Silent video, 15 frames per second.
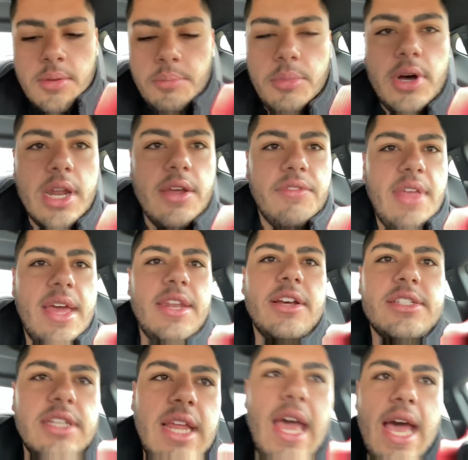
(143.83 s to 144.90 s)
But if that
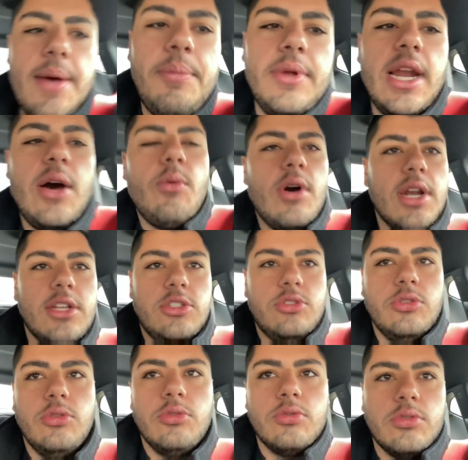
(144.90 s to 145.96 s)
doesn't happen, I wanted
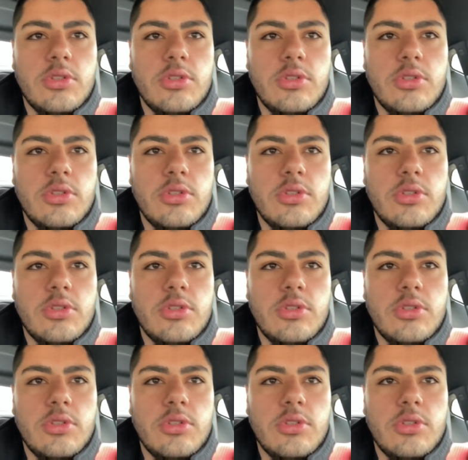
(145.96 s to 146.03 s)
to,